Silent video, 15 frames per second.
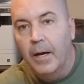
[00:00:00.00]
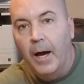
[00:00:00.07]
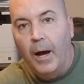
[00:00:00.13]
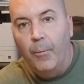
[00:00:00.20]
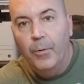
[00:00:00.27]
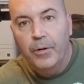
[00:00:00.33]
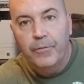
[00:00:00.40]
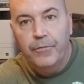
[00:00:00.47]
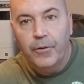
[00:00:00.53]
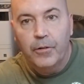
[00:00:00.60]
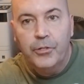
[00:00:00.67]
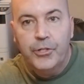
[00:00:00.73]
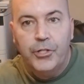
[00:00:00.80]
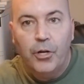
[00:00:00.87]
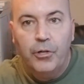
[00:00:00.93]
I want to
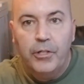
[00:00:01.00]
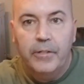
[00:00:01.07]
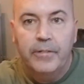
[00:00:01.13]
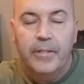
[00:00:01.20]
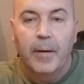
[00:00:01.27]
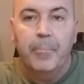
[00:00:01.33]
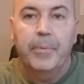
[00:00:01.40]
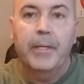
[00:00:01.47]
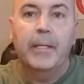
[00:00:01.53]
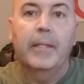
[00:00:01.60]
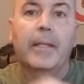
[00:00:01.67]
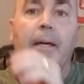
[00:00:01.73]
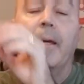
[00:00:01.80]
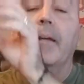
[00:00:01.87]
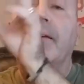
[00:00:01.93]
first show you something
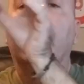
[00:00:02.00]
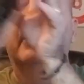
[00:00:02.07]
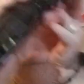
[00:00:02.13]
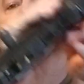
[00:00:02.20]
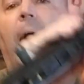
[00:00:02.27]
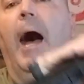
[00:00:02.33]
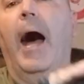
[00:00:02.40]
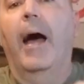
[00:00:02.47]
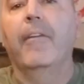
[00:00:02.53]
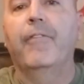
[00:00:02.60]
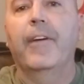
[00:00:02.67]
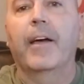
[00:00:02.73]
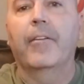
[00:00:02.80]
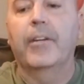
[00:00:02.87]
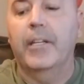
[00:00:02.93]
that I
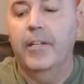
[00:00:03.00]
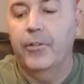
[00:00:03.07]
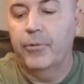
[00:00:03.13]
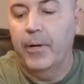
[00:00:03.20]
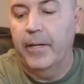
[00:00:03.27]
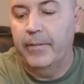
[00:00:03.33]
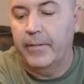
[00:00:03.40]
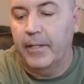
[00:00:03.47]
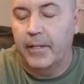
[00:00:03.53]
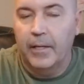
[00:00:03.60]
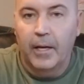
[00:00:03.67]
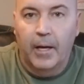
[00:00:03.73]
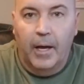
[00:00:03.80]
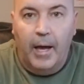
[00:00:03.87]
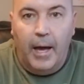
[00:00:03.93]
found interesting.
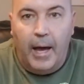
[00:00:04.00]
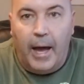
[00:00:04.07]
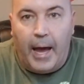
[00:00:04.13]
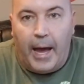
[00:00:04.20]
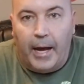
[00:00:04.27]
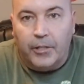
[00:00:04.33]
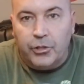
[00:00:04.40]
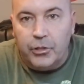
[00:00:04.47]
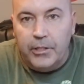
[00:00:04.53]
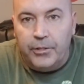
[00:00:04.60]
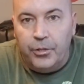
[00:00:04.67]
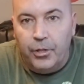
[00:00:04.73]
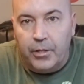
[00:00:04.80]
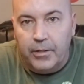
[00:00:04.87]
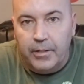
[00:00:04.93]
I actually
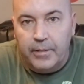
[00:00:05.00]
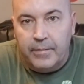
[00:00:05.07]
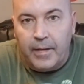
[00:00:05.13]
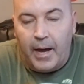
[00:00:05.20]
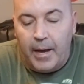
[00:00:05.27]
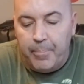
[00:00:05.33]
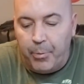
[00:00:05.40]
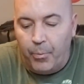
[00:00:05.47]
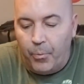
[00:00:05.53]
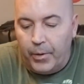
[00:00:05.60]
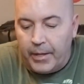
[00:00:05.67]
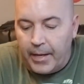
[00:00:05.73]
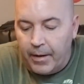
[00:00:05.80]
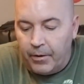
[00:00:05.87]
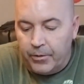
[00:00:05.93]
took this high
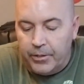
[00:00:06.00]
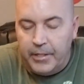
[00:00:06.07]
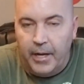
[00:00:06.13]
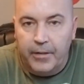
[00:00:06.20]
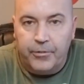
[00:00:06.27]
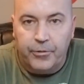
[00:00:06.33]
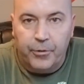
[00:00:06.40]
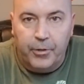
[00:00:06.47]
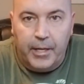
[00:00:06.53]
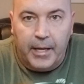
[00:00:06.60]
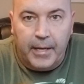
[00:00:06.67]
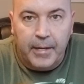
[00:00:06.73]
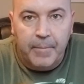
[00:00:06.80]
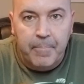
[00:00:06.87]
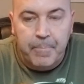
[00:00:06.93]
point out
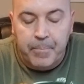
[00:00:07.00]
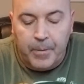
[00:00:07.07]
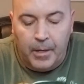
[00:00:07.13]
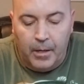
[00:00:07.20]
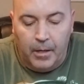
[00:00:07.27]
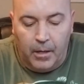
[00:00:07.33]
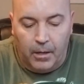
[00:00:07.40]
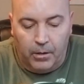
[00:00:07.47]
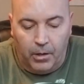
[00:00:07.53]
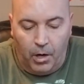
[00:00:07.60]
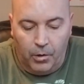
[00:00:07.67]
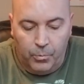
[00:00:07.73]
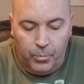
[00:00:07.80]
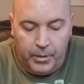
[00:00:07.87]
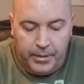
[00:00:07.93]
yesterday
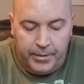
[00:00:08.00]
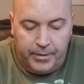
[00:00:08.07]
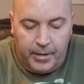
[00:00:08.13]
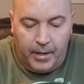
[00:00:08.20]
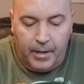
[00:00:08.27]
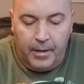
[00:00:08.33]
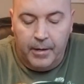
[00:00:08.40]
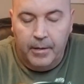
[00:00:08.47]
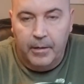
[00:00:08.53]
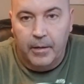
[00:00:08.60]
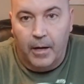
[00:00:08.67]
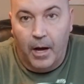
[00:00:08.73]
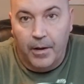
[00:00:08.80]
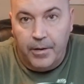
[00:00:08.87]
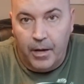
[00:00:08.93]
along with
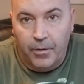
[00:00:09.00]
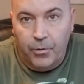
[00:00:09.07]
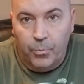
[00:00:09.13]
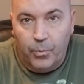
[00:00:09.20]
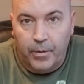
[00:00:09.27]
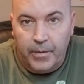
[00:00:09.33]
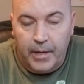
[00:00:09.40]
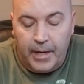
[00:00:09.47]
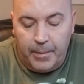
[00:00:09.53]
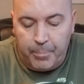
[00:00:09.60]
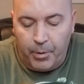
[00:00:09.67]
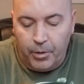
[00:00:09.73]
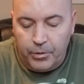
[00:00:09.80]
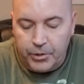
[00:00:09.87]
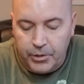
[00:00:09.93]
another one that I
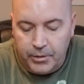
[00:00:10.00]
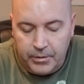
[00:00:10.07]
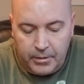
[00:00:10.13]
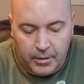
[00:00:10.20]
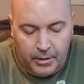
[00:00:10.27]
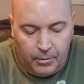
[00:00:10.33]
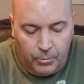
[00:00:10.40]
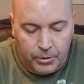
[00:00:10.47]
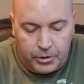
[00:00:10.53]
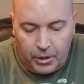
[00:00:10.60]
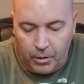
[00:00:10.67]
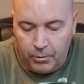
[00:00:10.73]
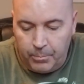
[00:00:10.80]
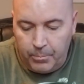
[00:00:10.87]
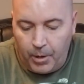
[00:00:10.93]
purchased, which
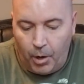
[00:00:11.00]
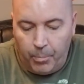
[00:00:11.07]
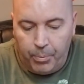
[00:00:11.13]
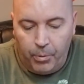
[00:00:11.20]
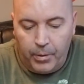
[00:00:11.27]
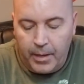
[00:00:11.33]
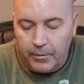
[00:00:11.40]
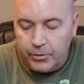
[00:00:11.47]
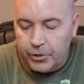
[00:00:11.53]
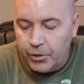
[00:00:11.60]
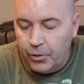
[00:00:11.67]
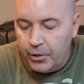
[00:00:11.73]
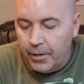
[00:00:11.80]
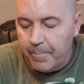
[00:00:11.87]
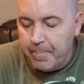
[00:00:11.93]
I'll pull out and show
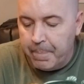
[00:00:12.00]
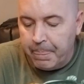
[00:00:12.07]
you.